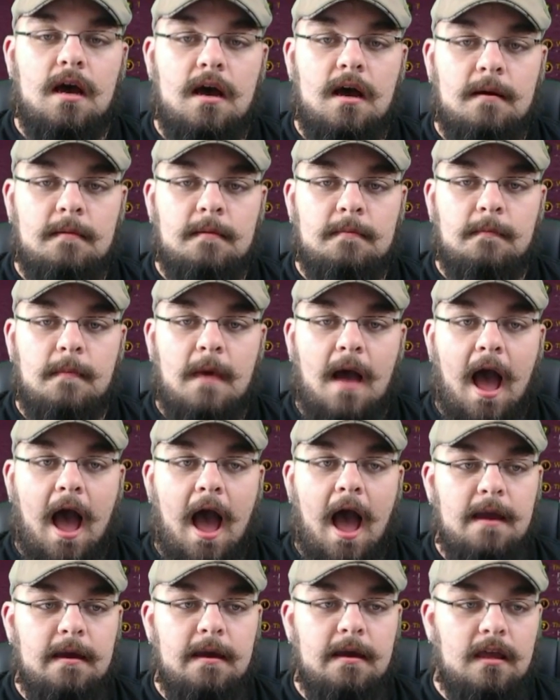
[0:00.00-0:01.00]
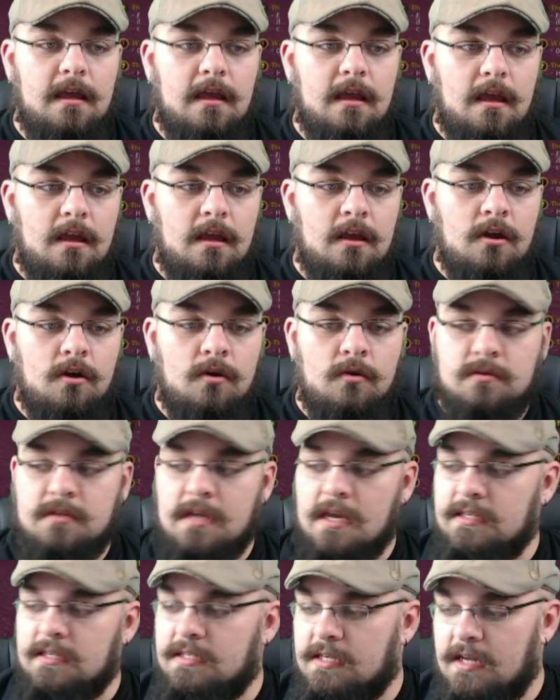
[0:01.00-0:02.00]

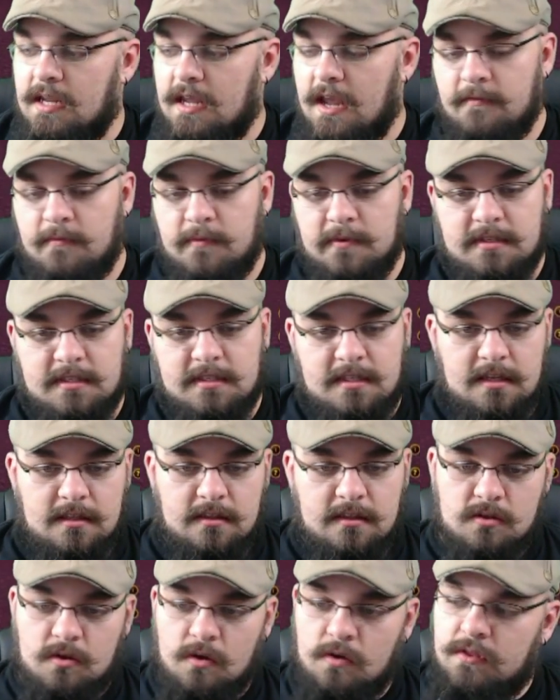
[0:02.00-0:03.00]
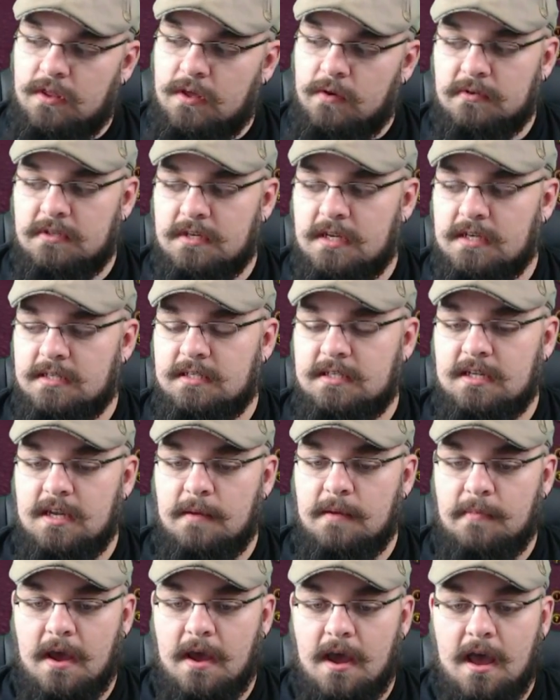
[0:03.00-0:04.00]
Destiny, I've been seeing this whole thing with
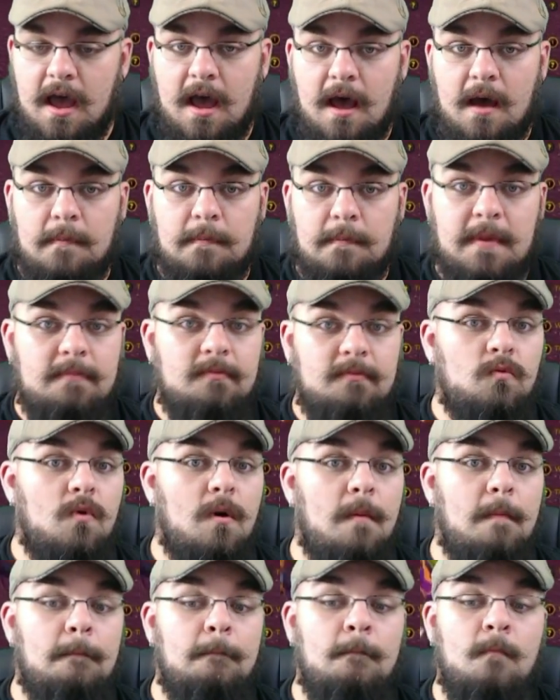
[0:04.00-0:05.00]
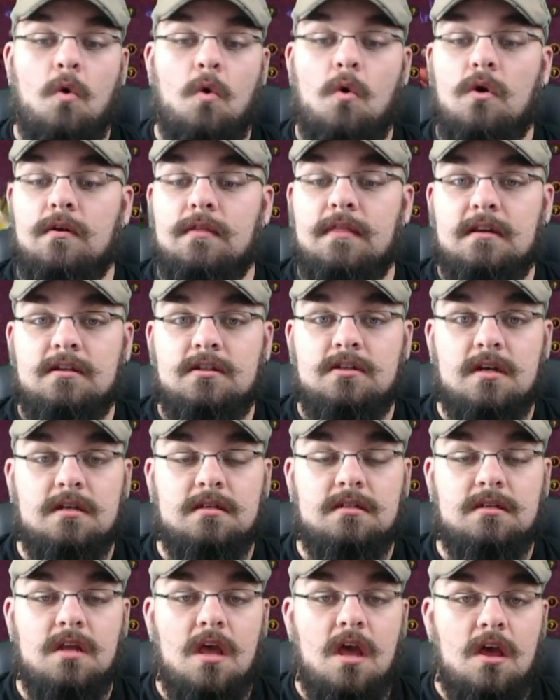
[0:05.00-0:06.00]
Destiny about how people want more than
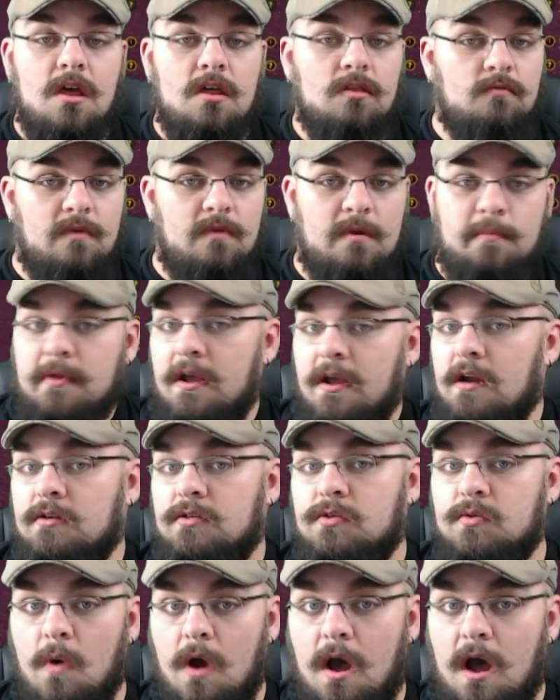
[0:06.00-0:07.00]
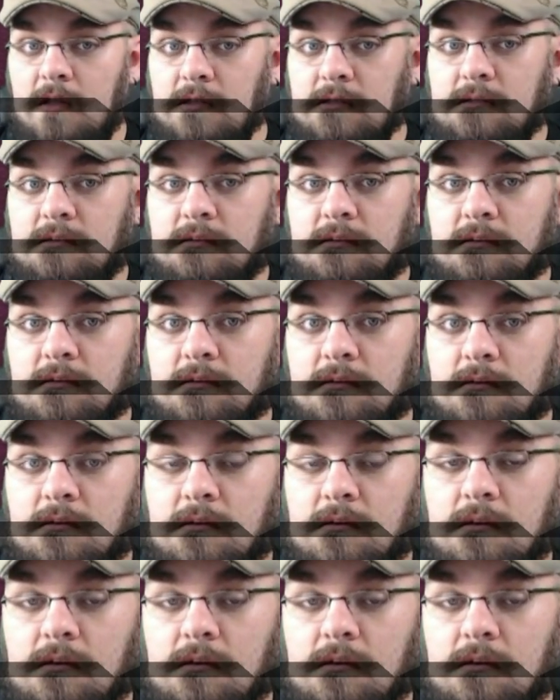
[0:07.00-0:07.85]
just 3-player squads.